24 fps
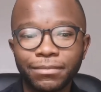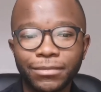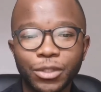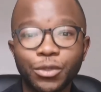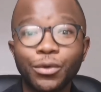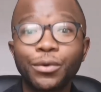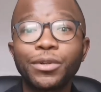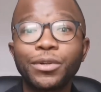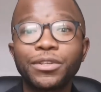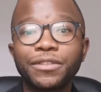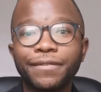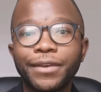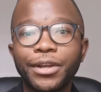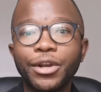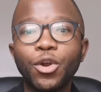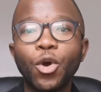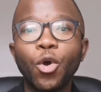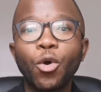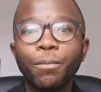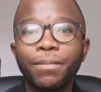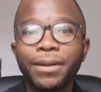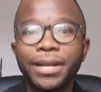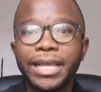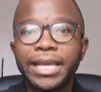So it was very
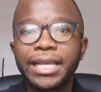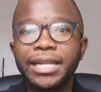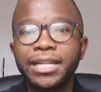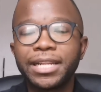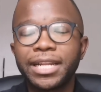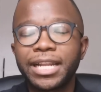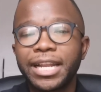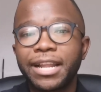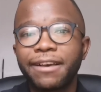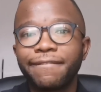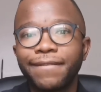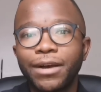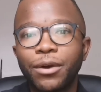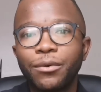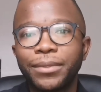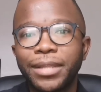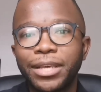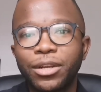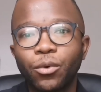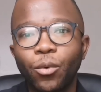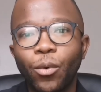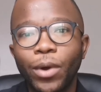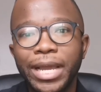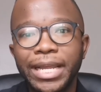open-ended, and I found
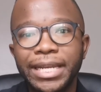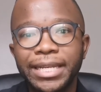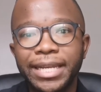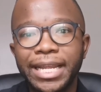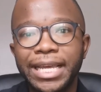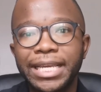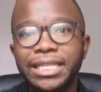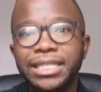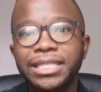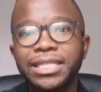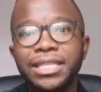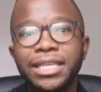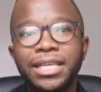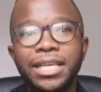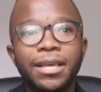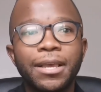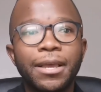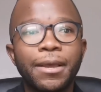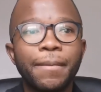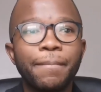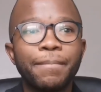that quite nice